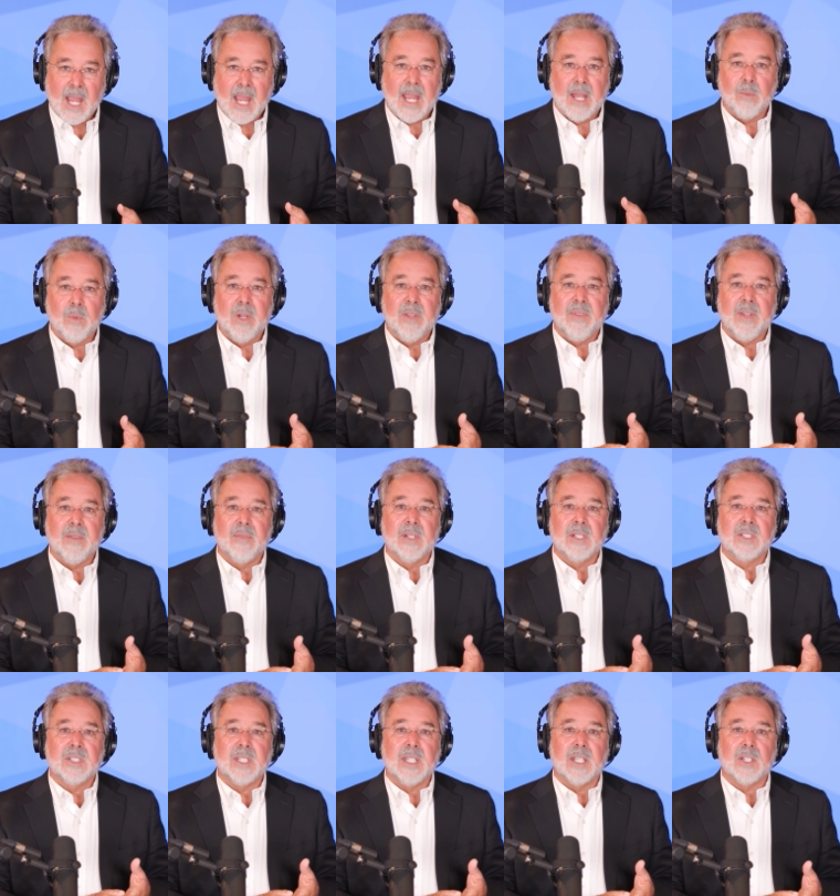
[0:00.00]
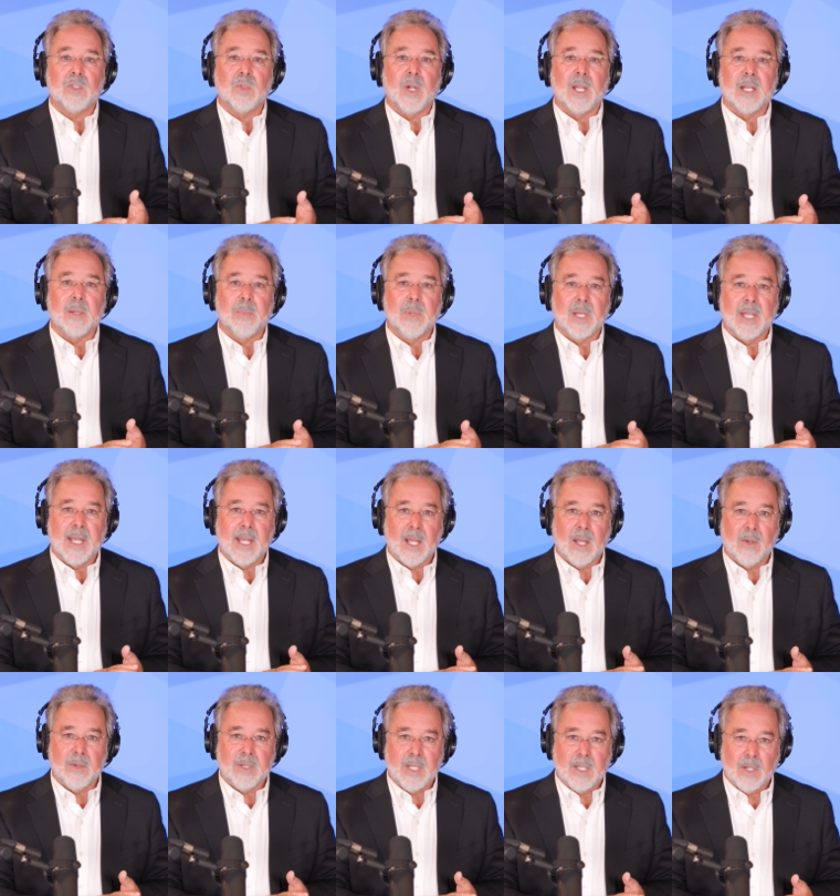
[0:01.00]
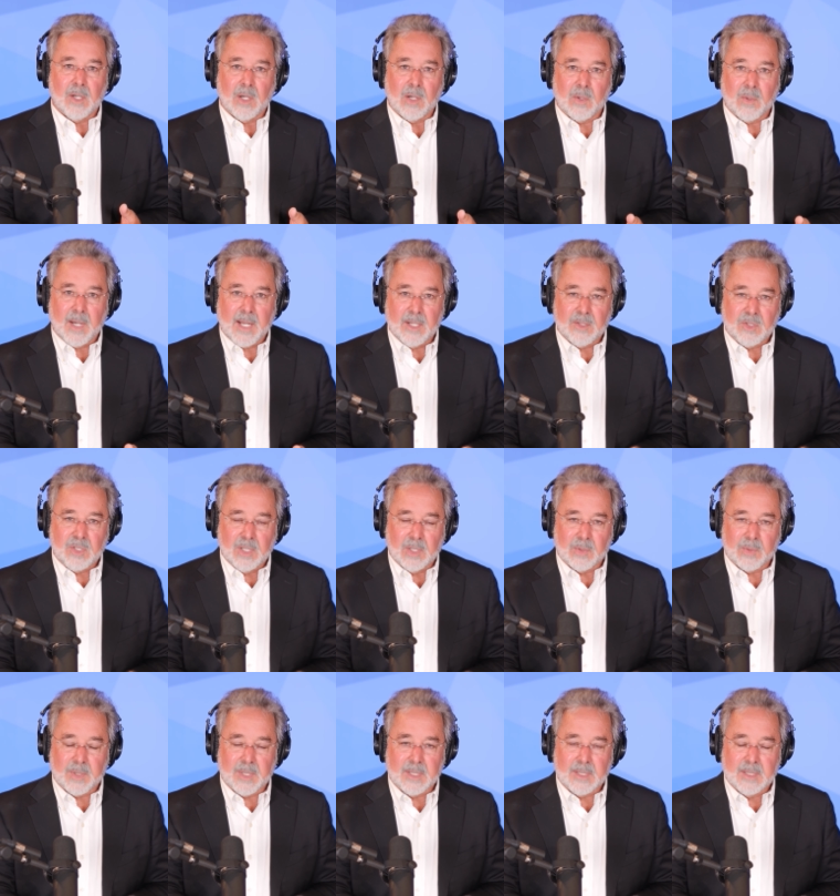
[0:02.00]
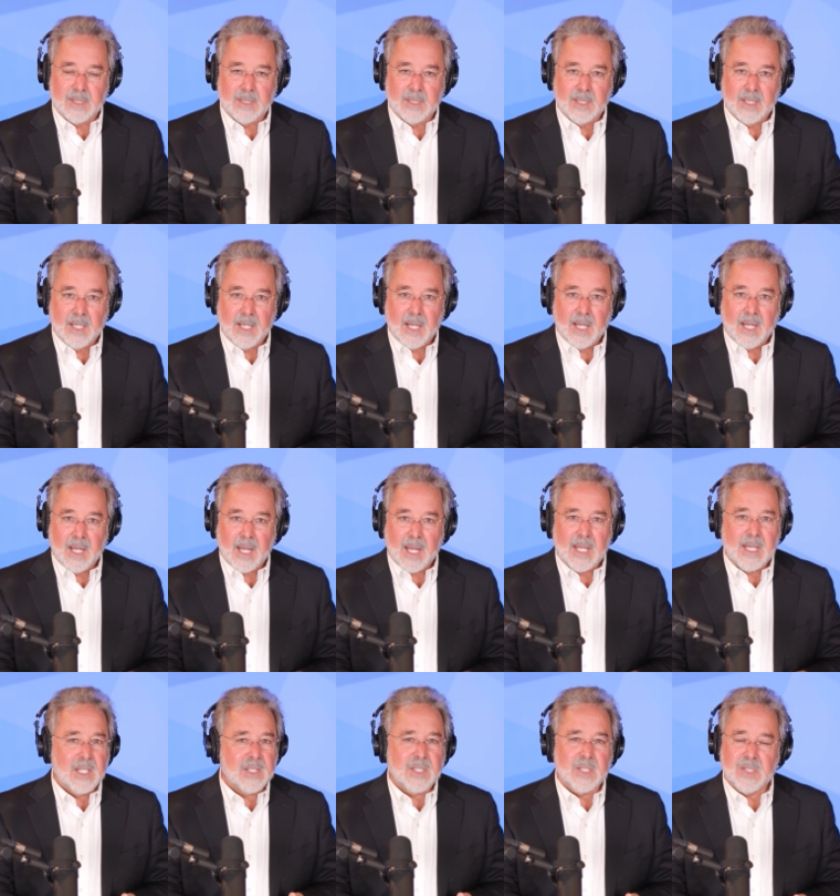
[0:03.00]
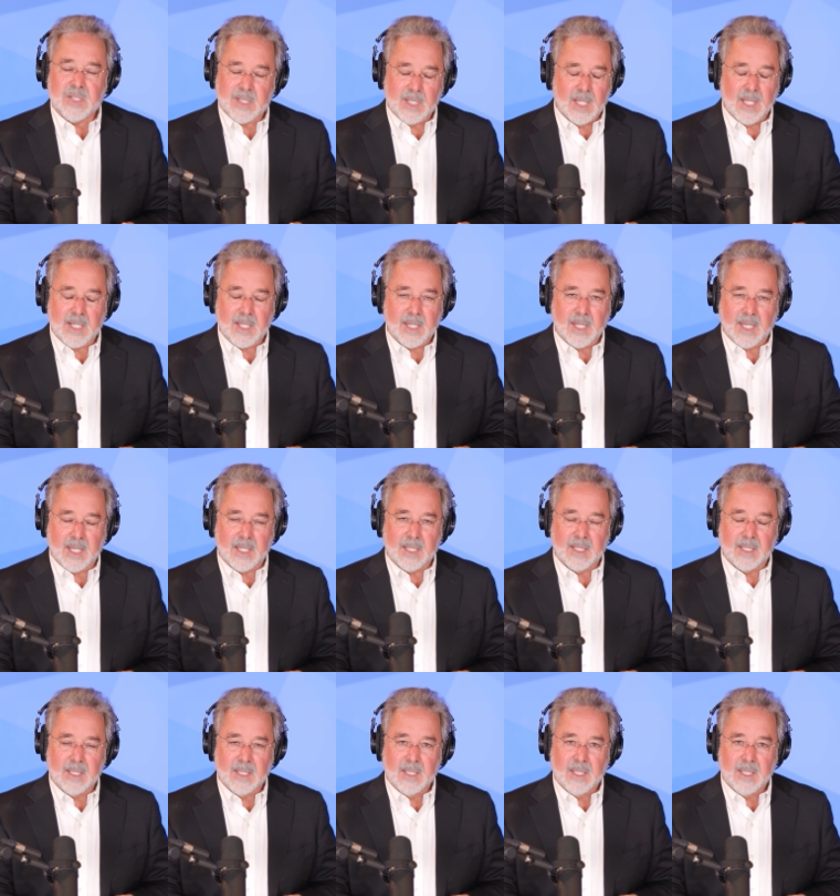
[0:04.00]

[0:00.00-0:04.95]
and we've even see it try to play out in our grandchildren, and it's a silly thing,